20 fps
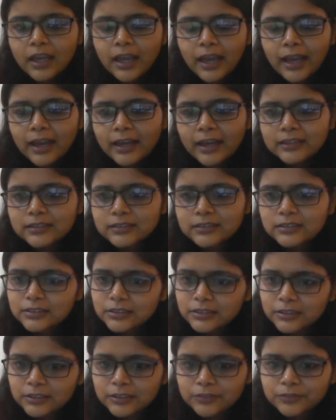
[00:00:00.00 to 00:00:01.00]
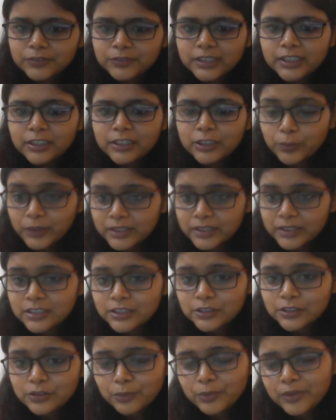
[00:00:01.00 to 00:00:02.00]
And we are
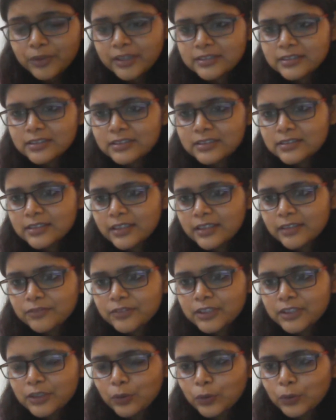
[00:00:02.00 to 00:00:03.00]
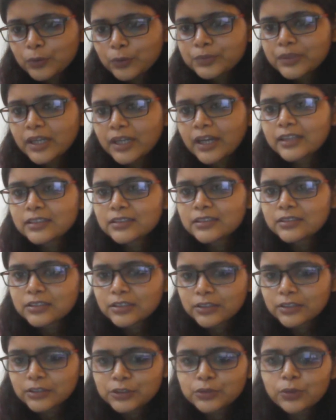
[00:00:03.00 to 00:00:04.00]
requesting your presence, and we hope that
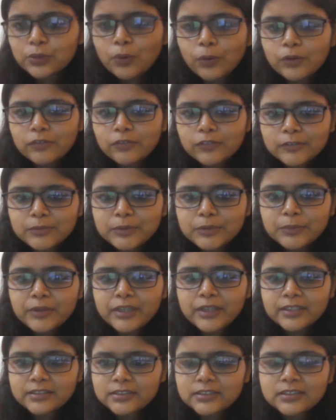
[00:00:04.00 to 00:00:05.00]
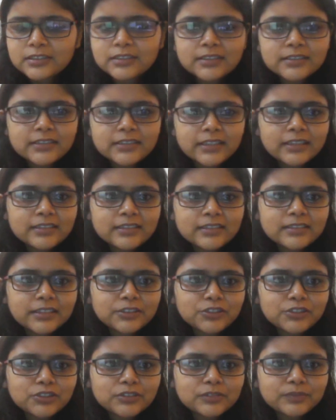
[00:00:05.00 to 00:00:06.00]
you all will be present in the second
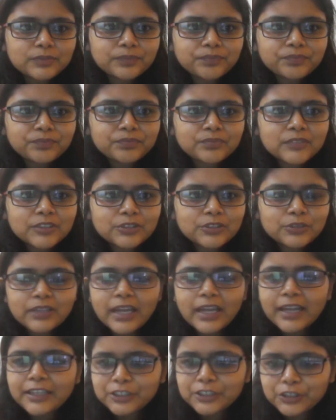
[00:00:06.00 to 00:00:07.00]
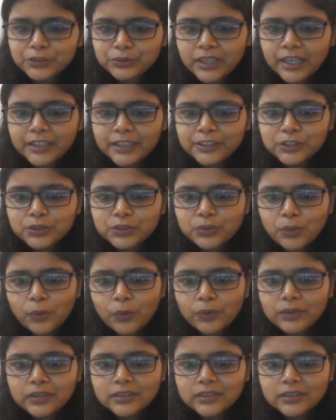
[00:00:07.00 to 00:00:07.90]
session. So thank you all.